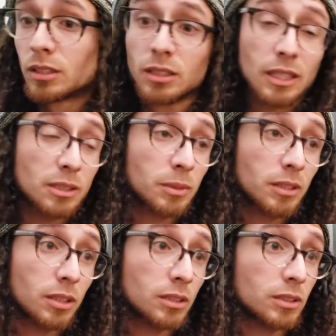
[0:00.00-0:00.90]
that's my
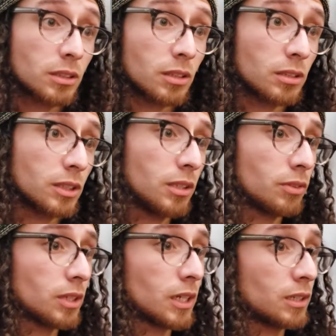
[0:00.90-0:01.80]
thoughts on the
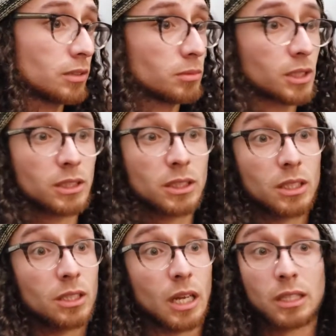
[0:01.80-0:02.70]
Evo lineup. Like I
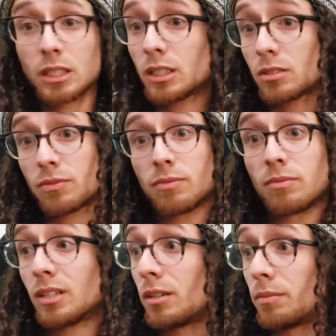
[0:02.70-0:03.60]
said, I think it's
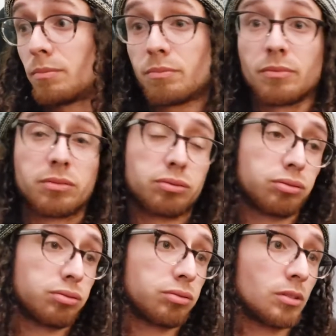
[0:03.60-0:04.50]
a
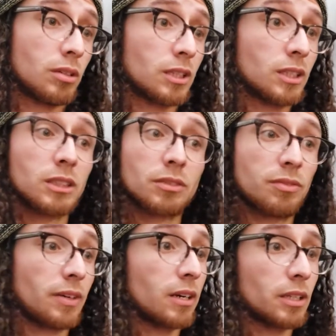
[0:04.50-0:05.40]

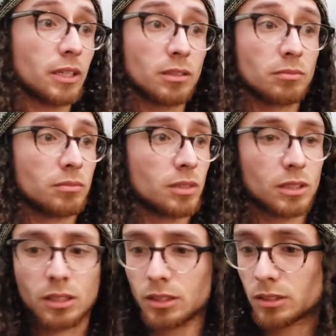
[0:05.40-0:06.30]
fire lineup. I
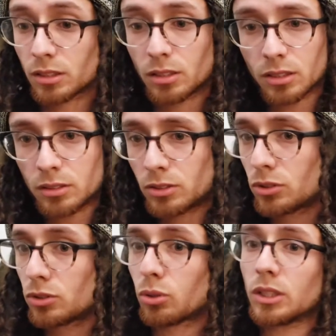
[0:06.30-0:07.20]
think it's a good
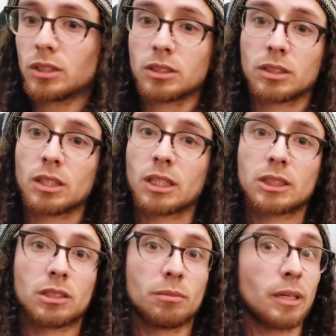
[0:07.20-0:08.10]
choice and
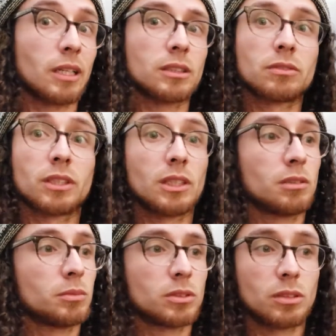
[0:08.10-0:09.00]
selection and balance of
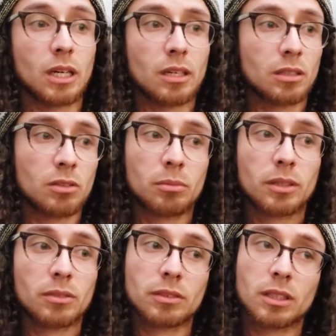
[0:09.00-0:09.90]
games. You got a little bit
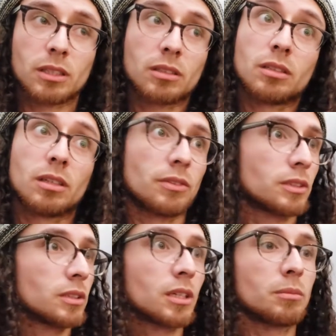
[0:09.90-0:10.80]
of like
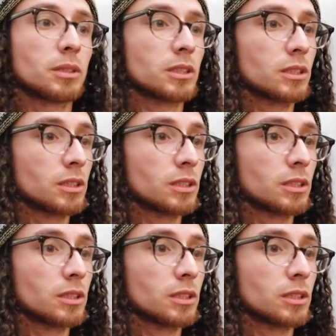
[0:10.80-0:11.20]
everything kind of mixed in